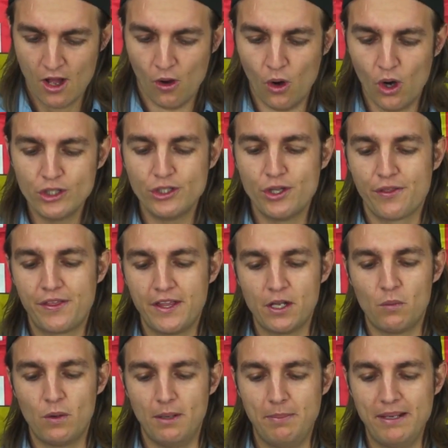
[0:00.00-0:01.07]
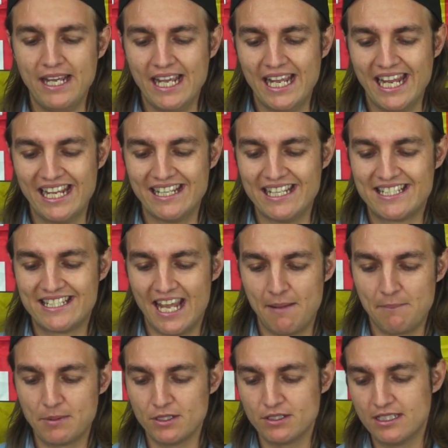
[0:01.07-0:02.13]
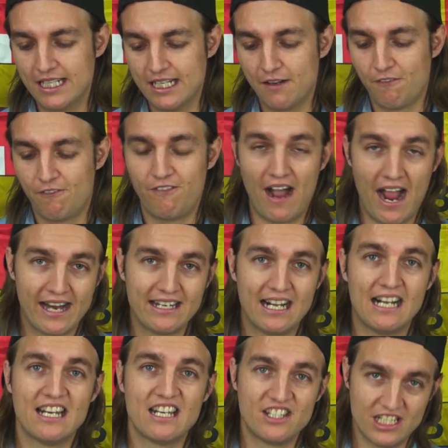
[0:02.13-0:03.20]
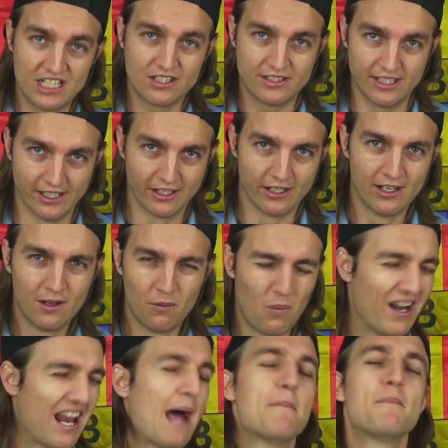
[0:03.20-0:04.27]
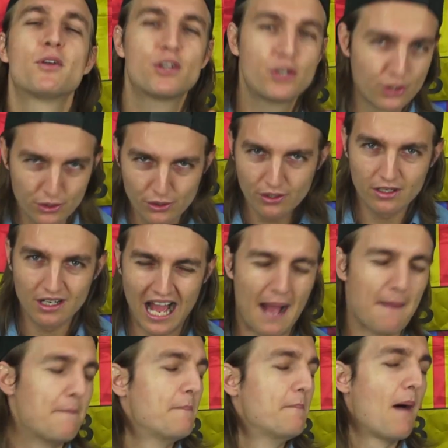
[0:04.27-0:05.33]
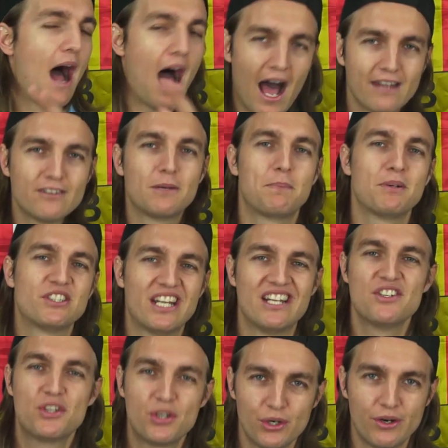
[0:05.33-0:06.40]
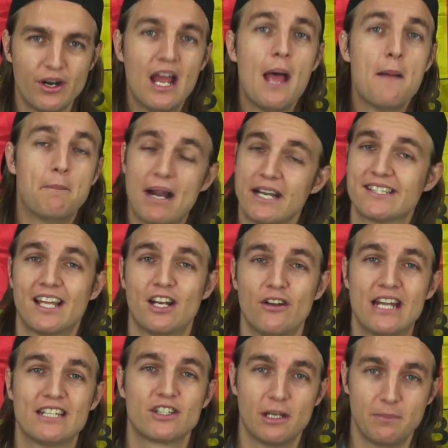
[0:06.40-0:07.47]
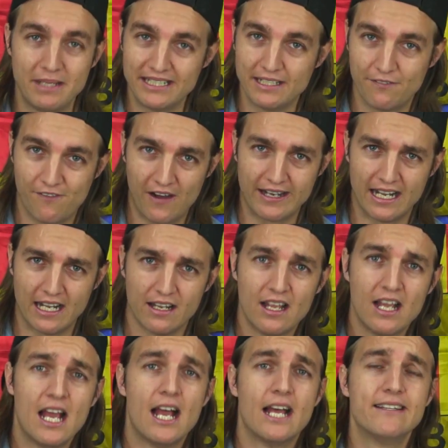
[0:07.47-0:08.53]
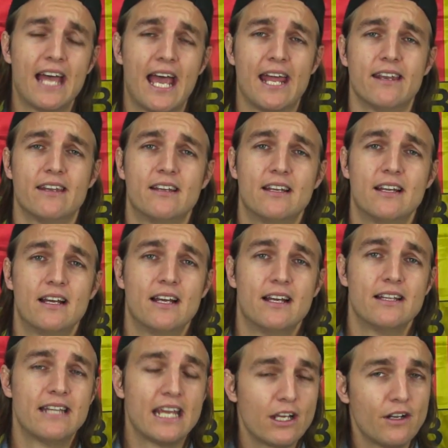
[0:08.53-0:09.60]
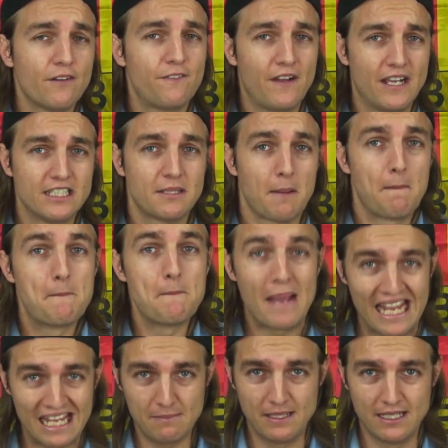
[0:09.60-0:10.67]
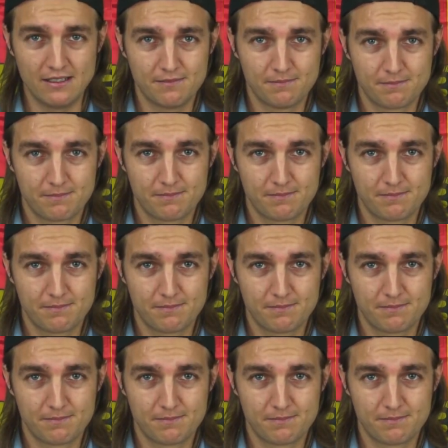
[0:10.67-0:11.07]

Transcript: Who do you think will be in the Champions League final this year? Well, I'm sure, I'm 100% sure Barcelona is going to be in the final. Then they're going to face maybe